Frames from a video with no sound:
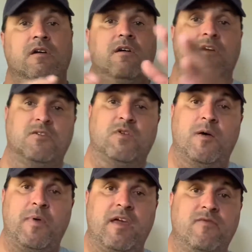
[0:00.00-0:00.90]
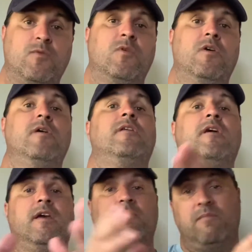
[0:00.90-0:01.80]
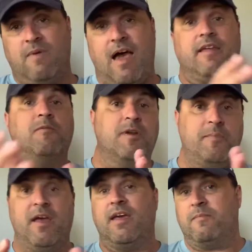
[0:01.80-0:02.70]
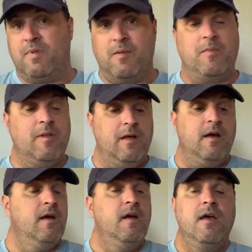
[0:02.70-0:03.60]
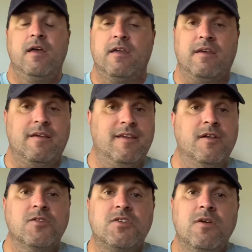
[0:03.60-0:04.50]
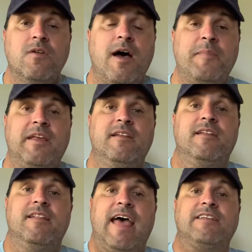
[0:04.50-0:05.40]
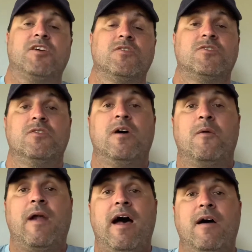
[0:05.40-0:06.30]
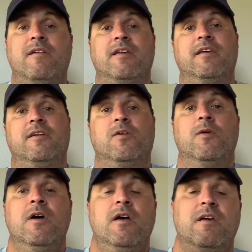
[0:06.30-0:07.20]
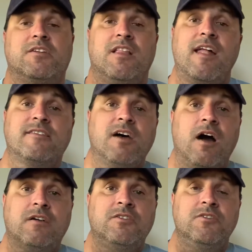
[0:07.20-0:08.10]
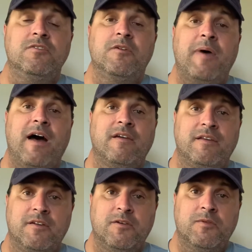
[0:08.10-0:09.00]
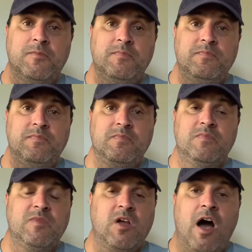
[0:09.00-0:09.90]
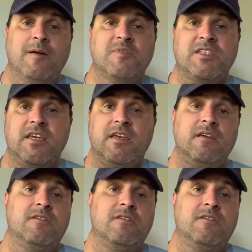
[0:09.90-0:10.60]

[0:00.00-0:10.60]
Here's what I'll pay for it. Hey, how do you want to pay? Blah, blah, blah. You know, so, I mean, that's also a route. You know, there's a lot of talk, too, about, you know, COMC or